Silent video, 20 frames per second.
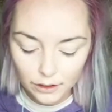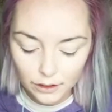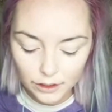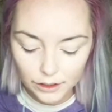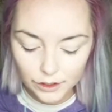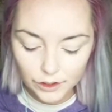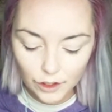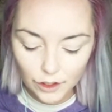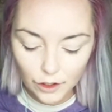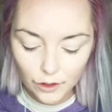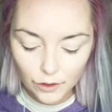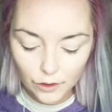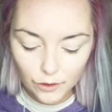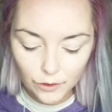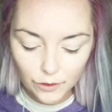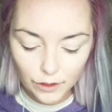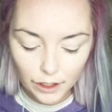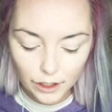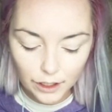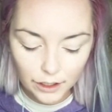
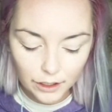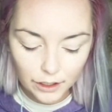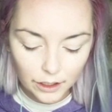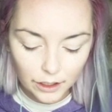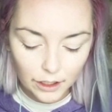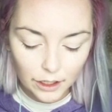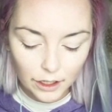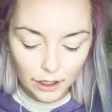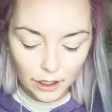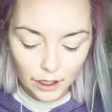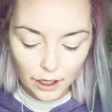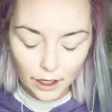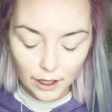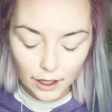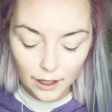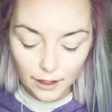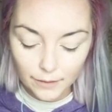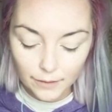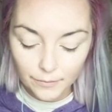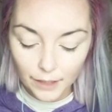So
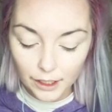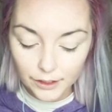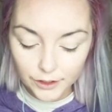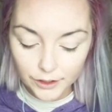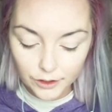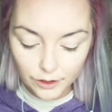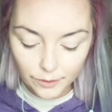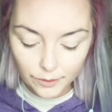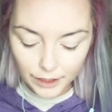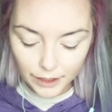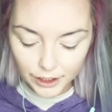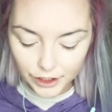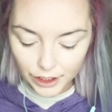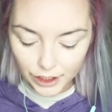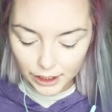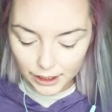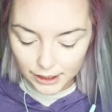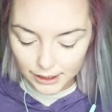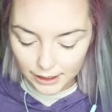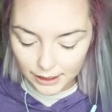I'll do the blush
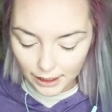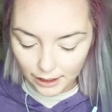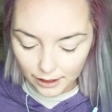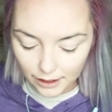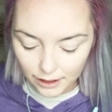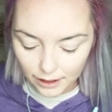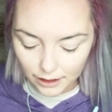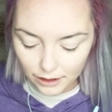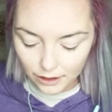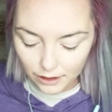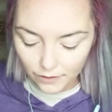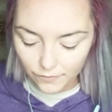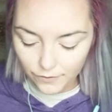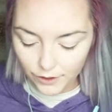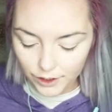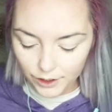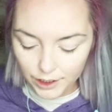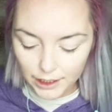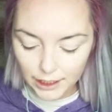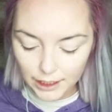in a second. The
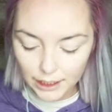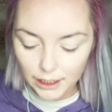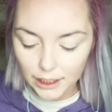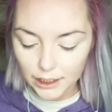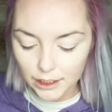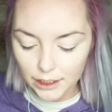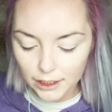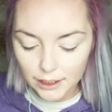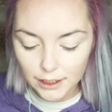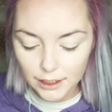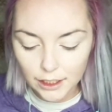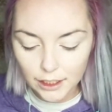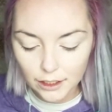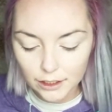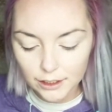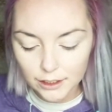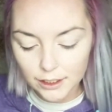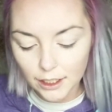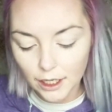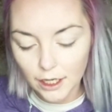first thing I see
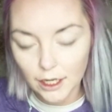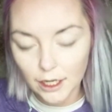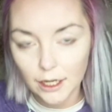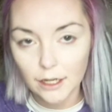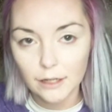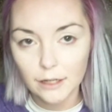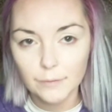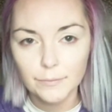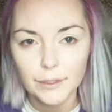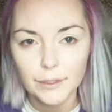on top